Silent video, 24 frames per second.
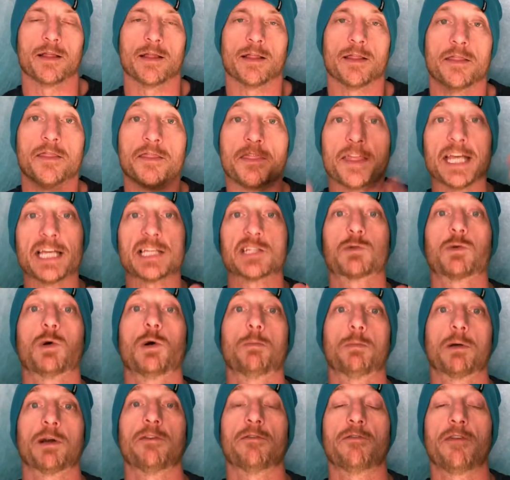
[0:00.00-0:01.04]
This will
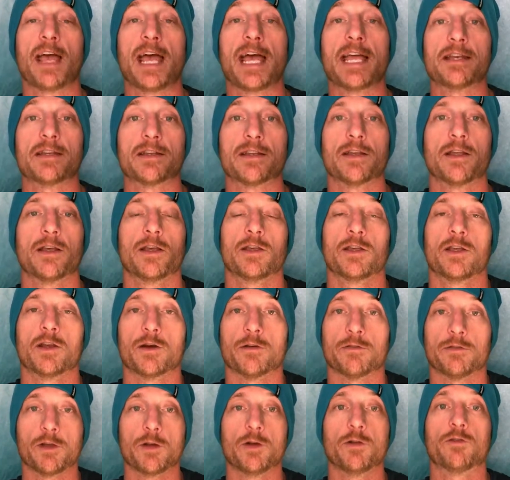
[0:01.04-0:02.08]
prevent
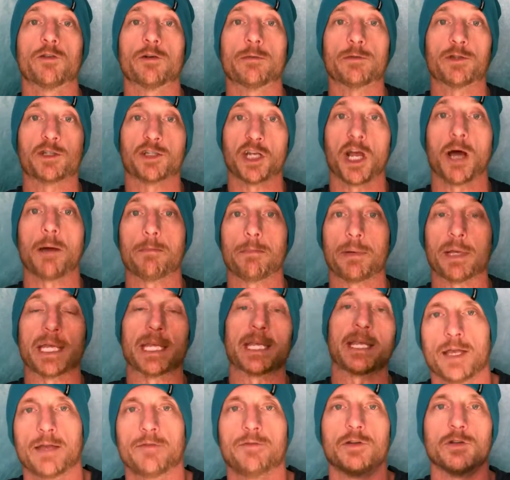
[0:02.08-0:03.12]
your view from
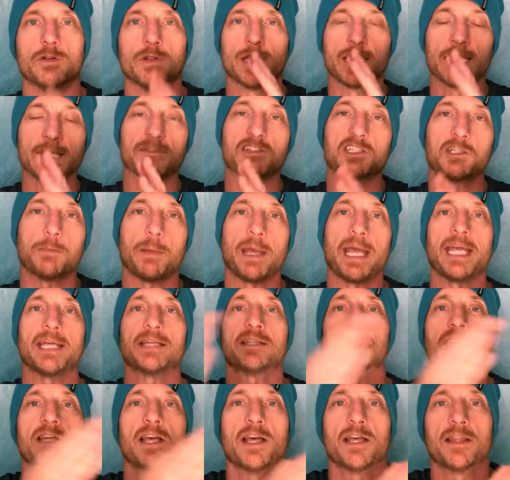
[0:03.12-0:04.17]
jumping. If you leave
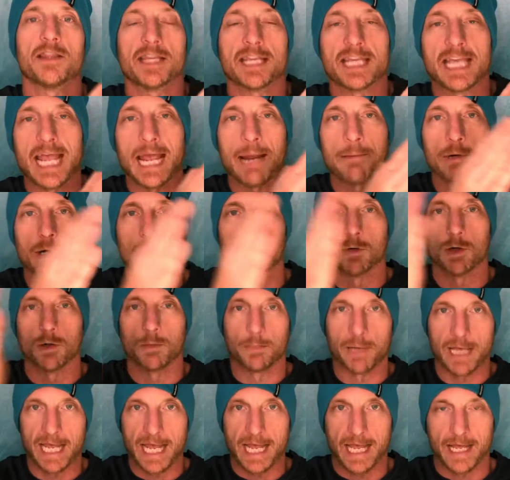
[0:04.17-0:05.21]
space, the camera will
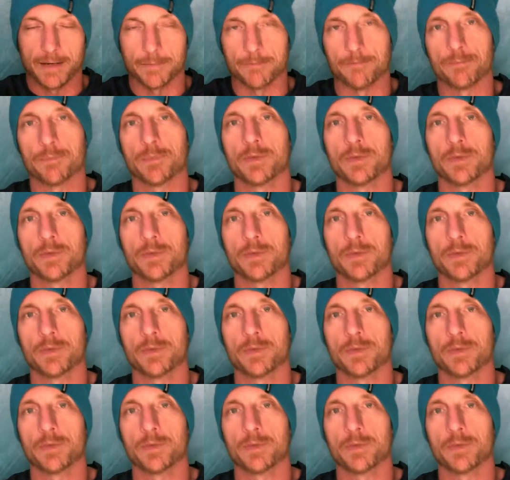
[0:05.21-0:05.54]
pan.